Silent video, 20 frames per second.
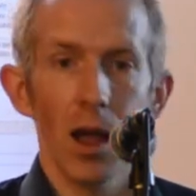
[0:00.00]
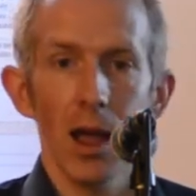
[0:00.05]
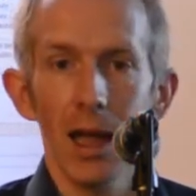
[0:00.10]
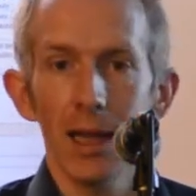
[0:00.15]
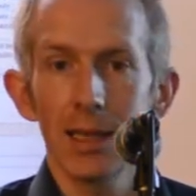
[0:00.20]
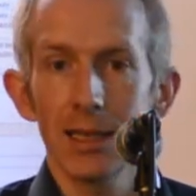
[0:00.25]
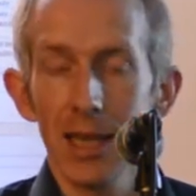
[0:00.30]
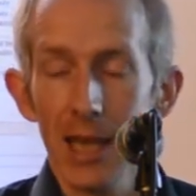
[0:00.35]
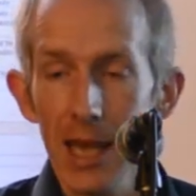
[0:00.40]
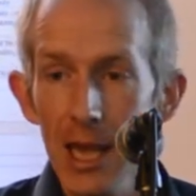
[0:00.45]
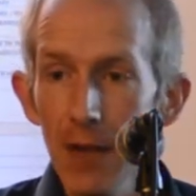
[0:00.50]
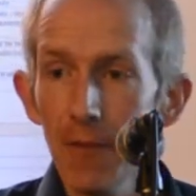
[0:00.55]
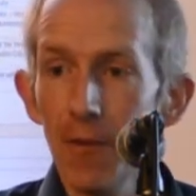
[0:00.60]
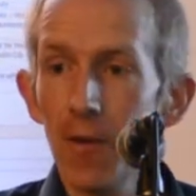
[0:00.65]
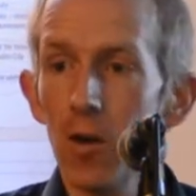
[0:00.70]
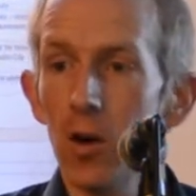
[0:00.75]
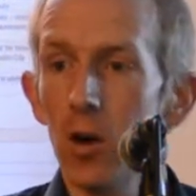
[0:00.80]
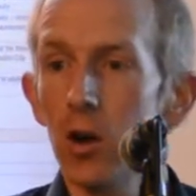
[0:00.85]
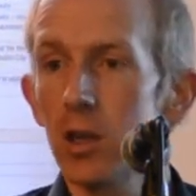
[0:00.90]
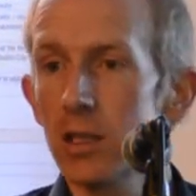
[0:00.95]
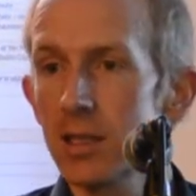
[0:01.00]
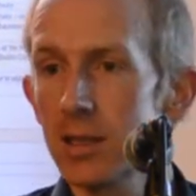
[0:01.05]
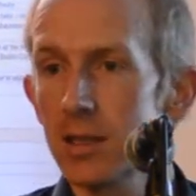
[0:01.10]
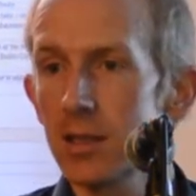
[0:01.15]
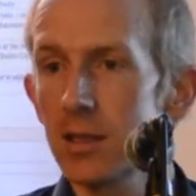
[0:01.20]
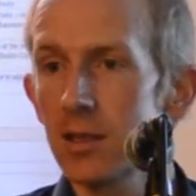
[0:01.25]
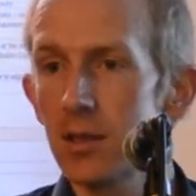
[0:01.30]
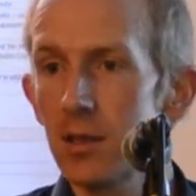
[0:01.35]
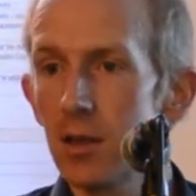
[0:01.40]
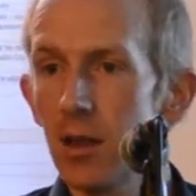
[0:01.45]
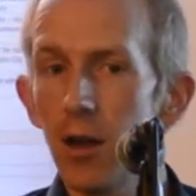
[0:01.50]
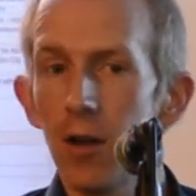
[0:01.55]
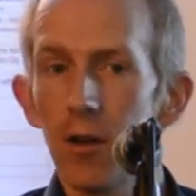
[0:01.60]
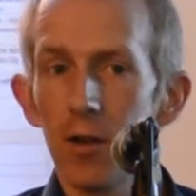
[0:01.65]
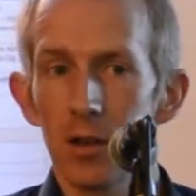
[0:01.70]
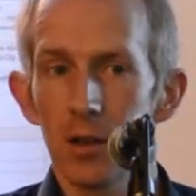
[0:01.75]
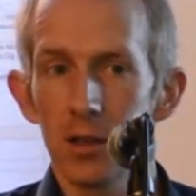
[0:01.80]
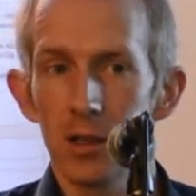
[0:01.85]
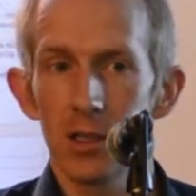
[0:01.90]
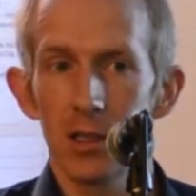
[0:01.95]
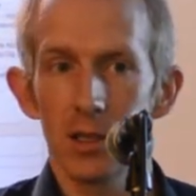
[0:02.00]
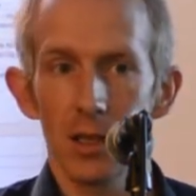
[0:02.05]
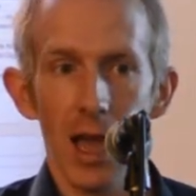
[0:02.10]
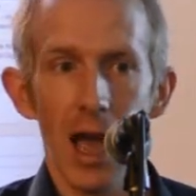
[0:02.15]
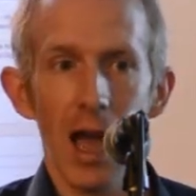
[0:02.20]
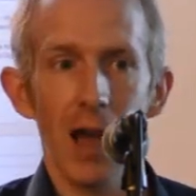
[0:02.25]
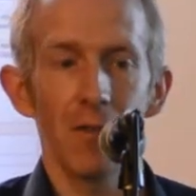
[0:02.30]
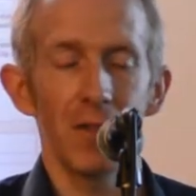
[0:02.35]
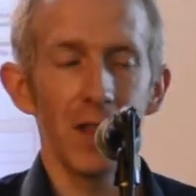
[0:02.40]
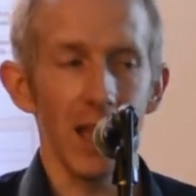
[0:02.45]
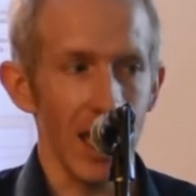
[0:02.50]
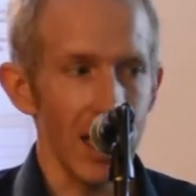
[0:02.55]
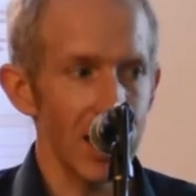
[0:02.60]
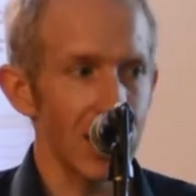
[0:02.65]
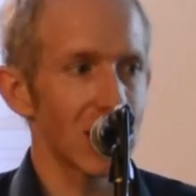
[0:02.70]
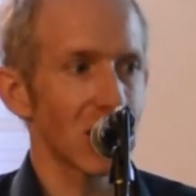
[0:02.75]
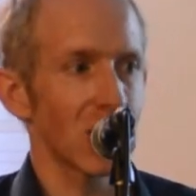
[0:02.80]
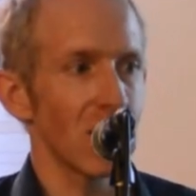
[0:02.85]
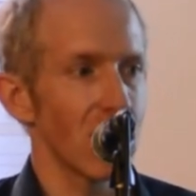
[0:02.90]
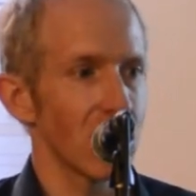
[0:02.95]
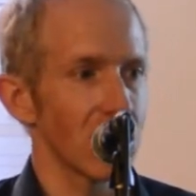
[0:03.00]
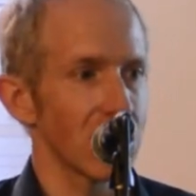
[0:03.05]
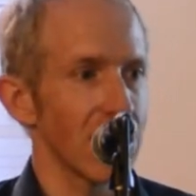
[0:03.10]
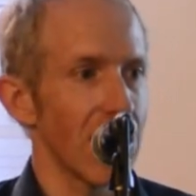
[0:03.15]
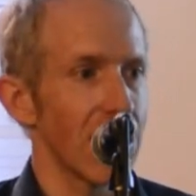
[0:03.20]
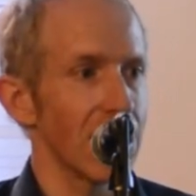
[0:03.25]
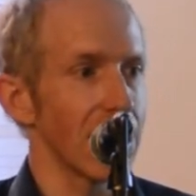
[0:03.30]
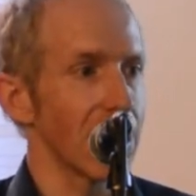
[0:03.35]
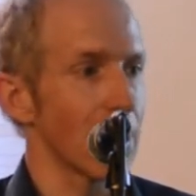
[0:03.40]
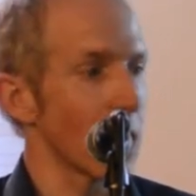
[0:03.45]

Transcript: It's key for us to have the industry understanding